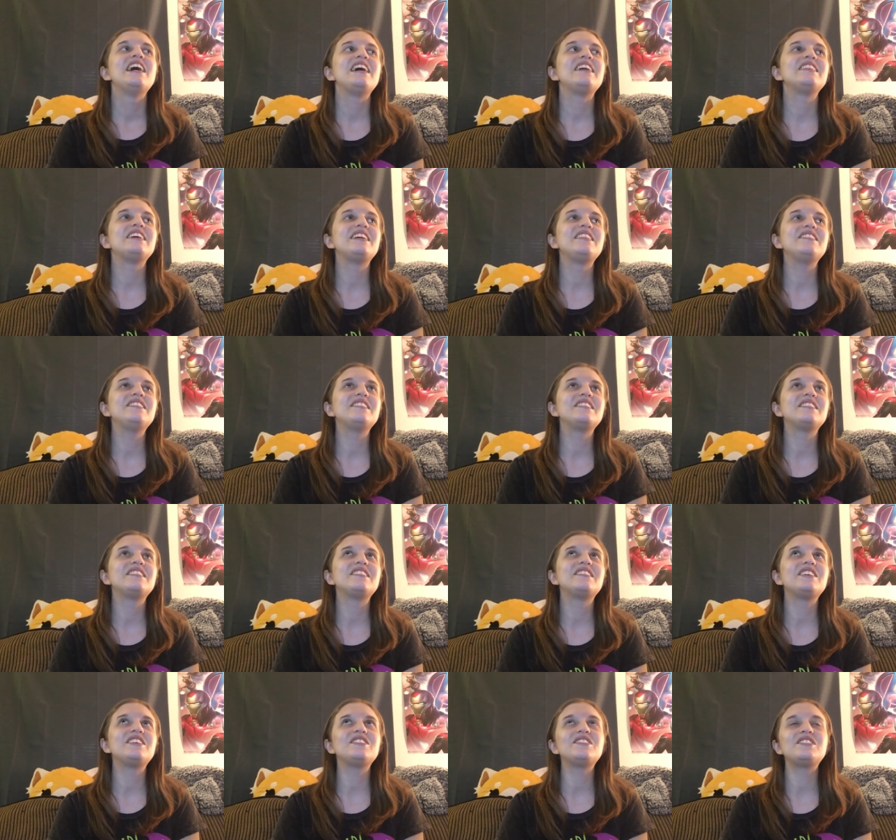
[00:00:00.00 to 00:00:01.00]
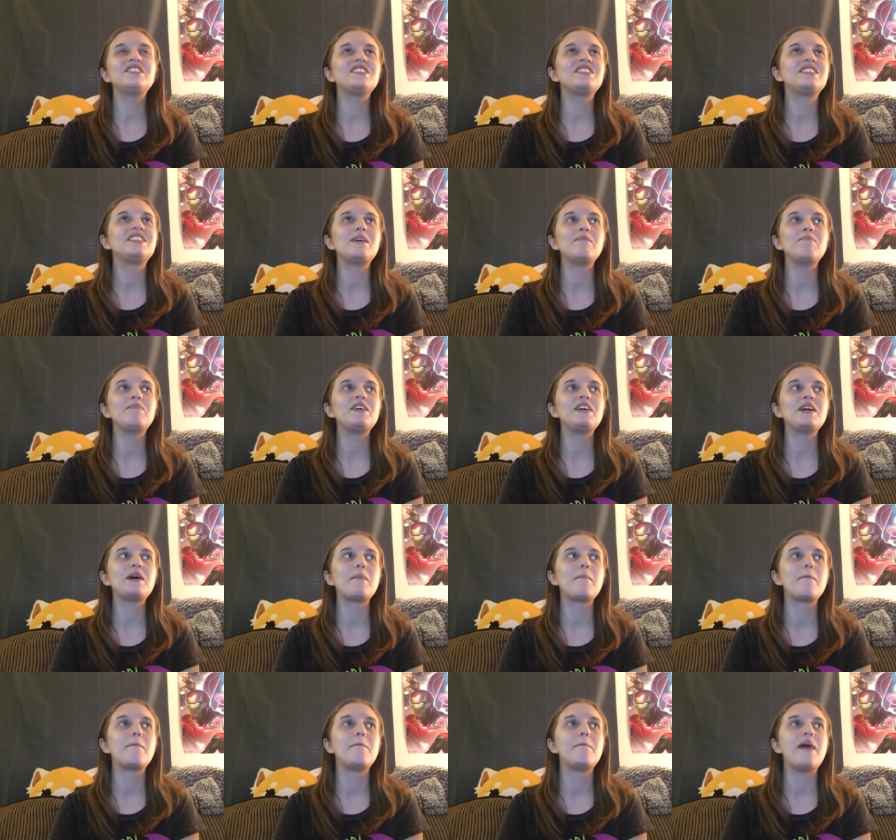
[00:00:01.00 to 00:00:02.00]
and there's just something
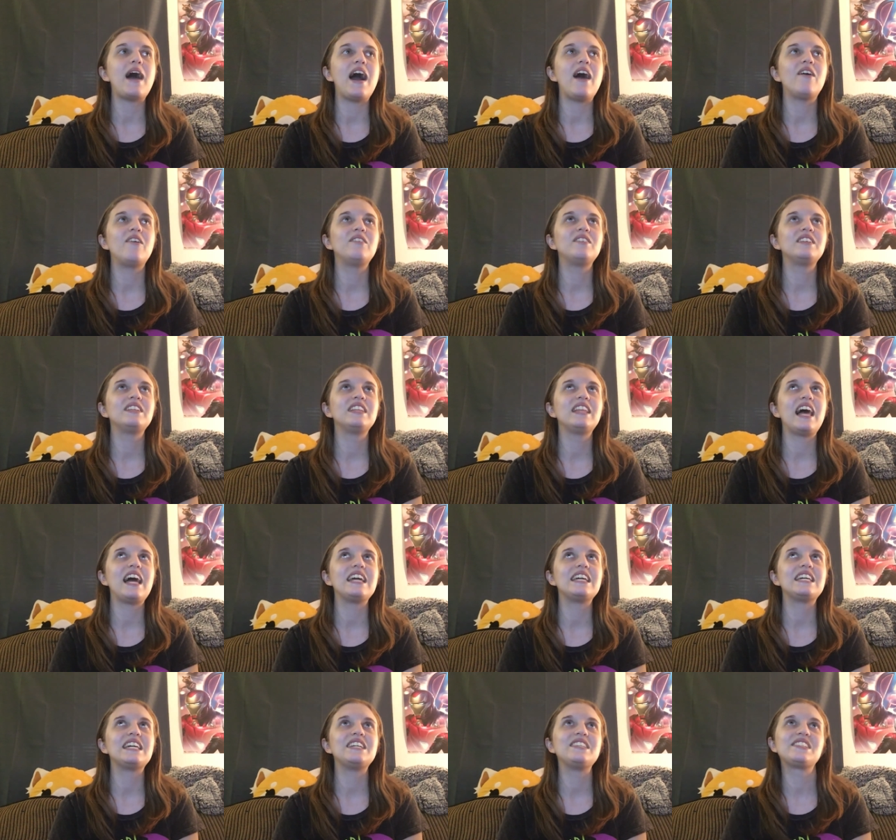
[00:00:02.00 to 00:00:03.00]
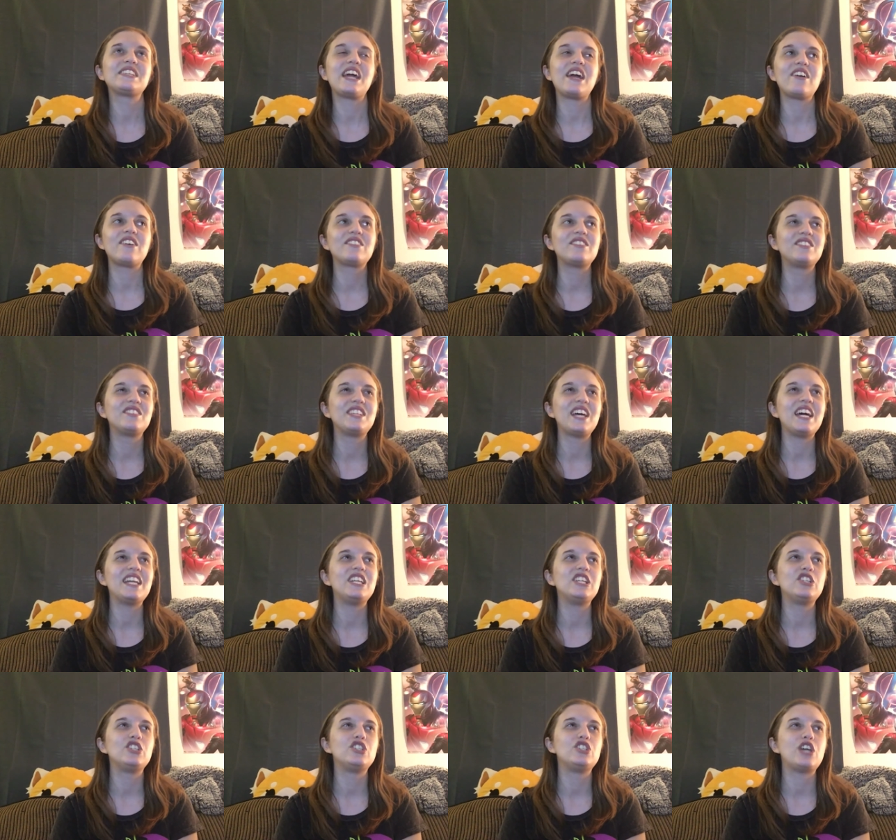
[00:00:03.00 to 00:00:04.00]
about like his character design
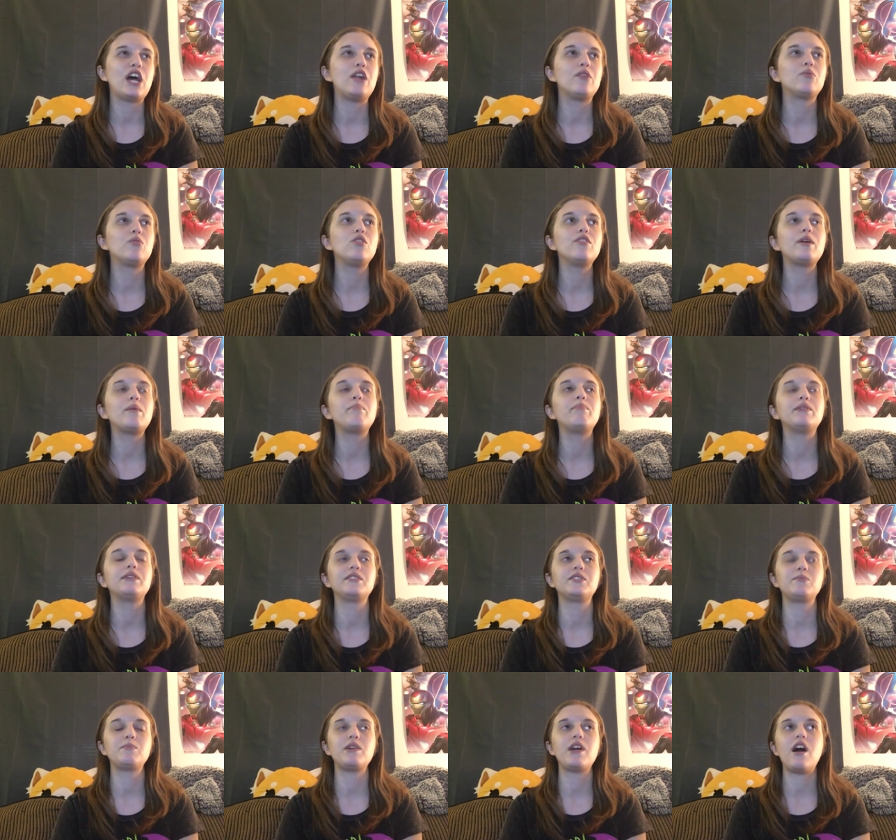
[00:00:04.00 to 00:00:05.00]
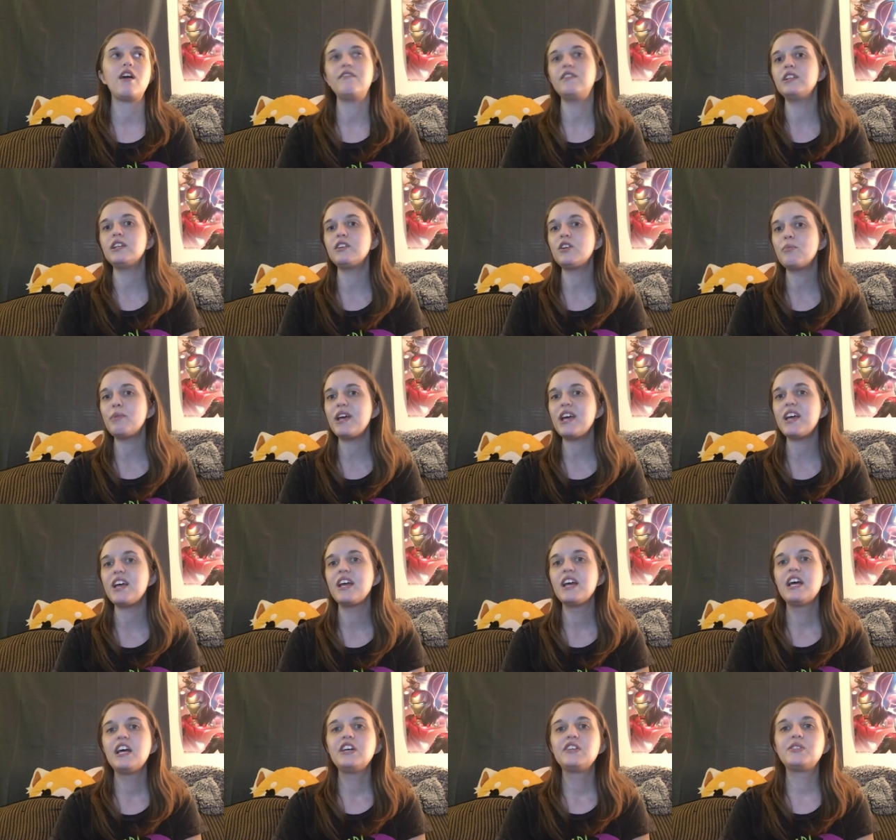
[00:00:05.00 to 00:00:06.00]
in general that puts me off a little bit
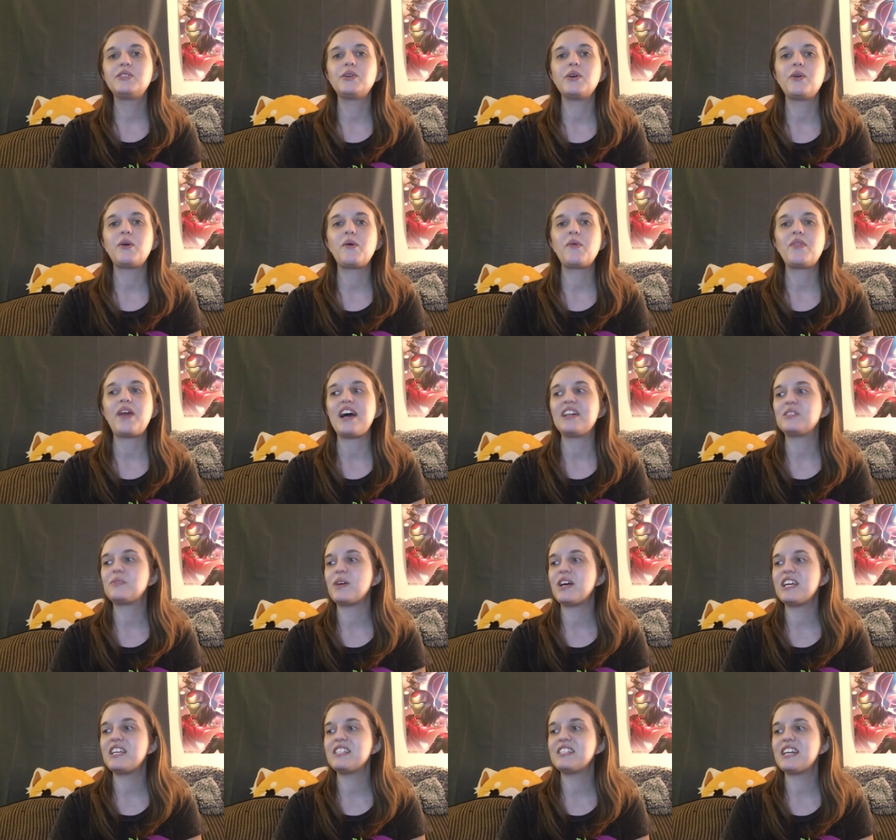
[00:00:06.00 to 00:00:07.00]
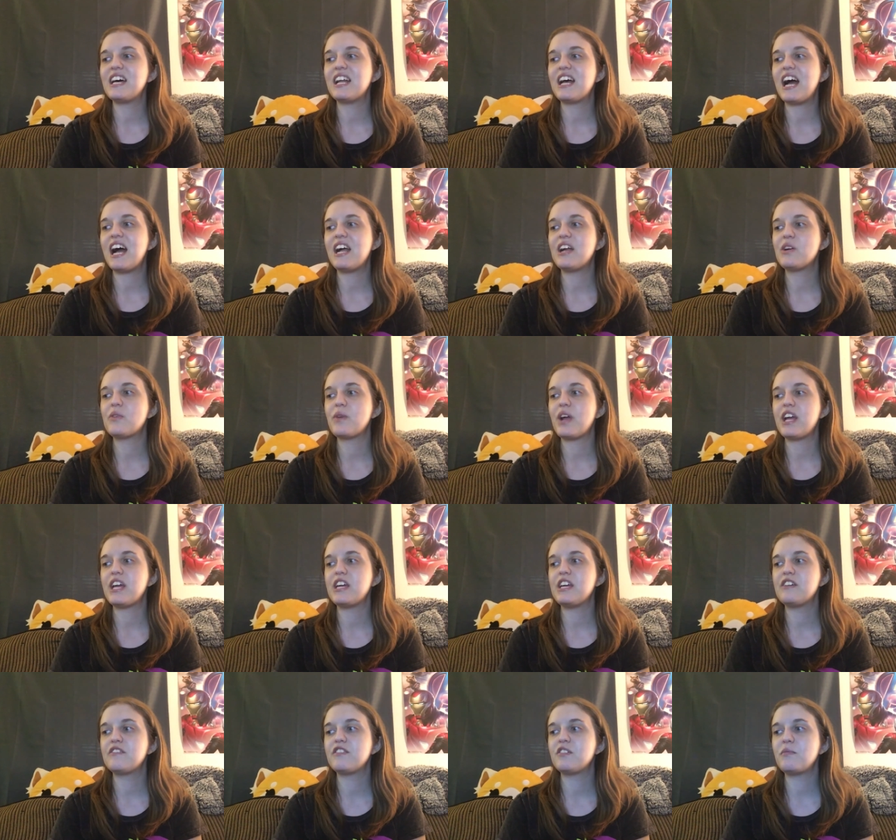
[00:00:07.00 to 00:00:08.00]
so that's why he's not a higher
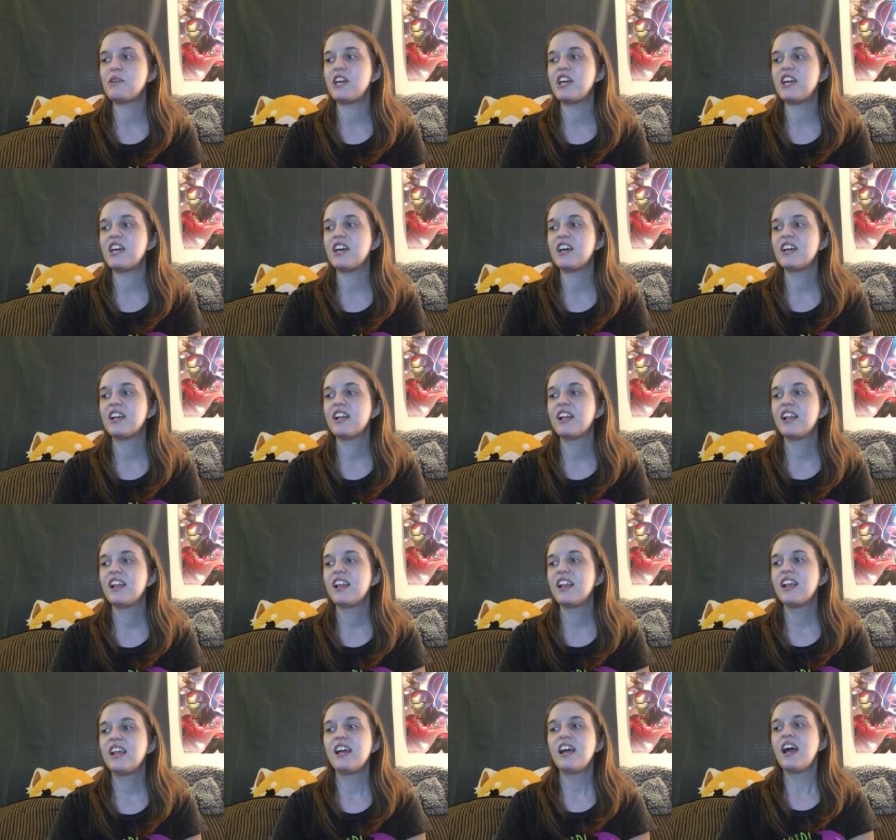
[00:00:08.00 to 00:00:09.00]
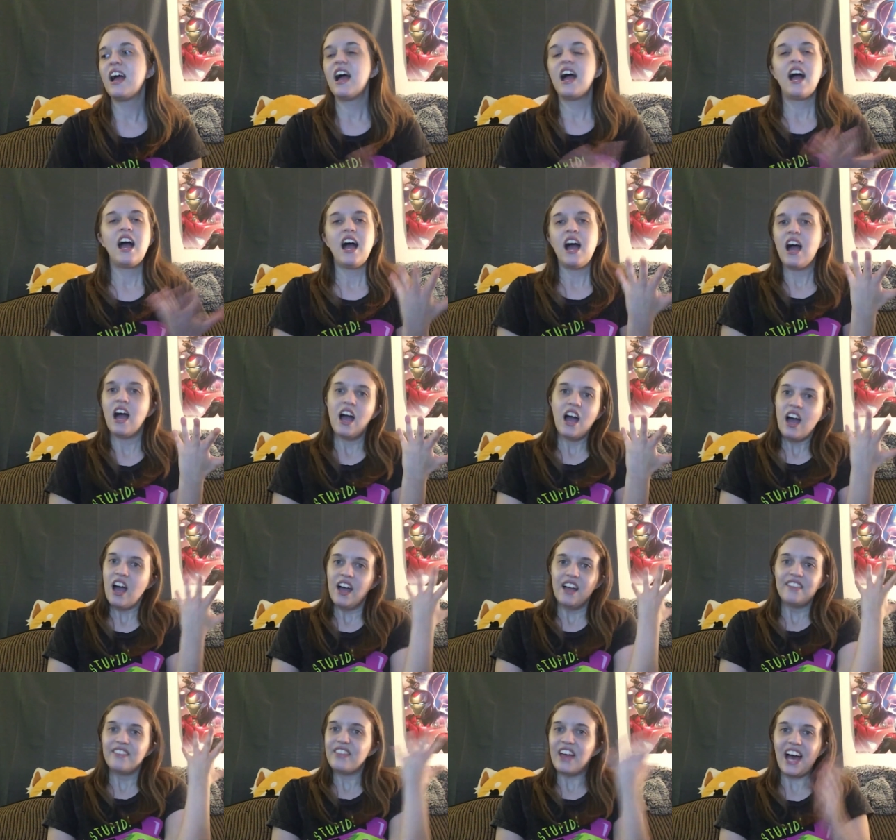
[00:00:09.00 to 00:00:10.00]
ranking for me
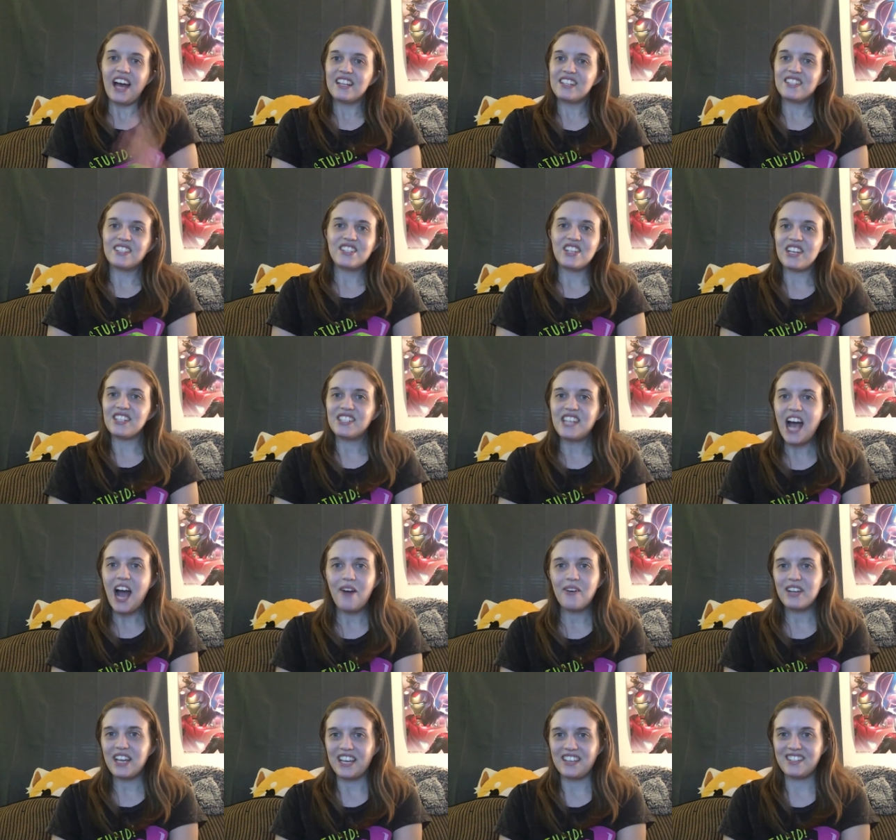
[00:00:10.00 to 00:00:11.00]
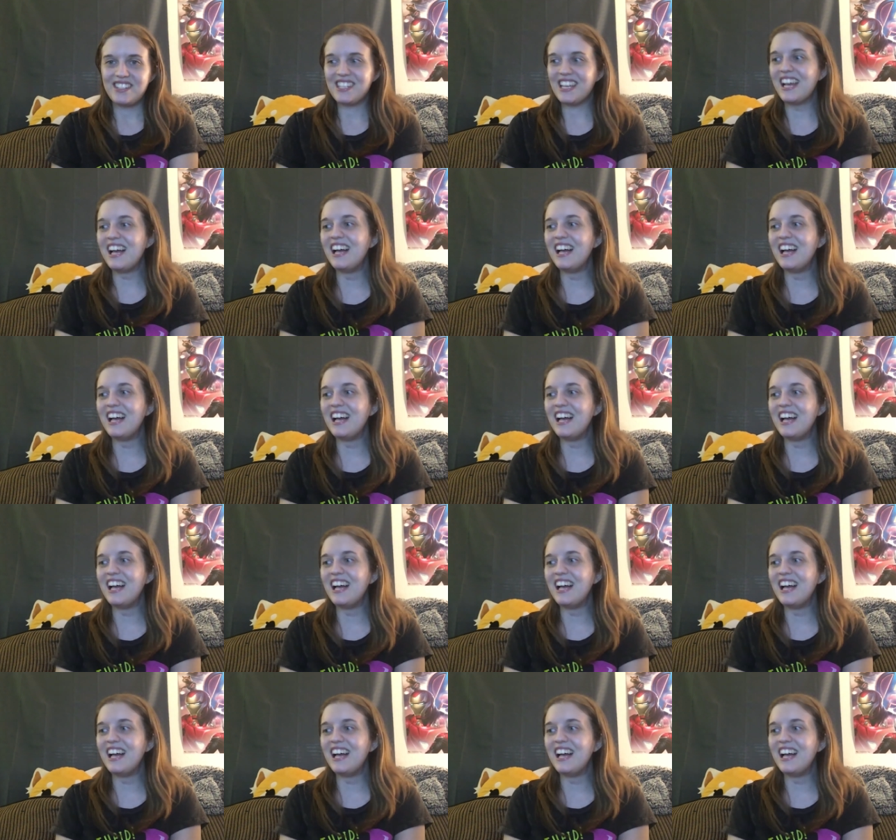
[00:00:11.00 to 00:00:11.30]
that's just how it is